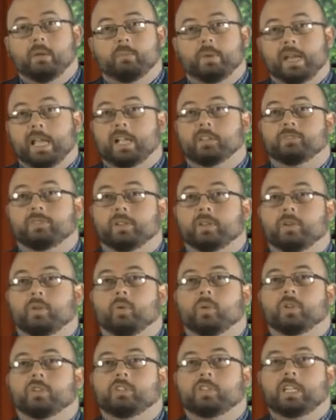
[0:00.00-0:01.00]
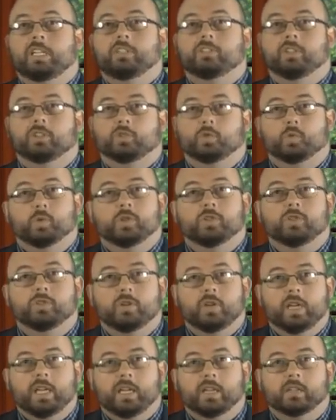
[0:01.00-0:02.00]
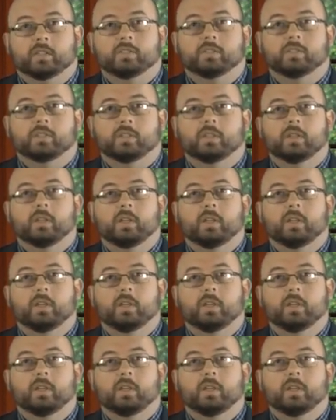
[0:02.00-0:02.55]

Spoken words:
but as the door Jesus restricts.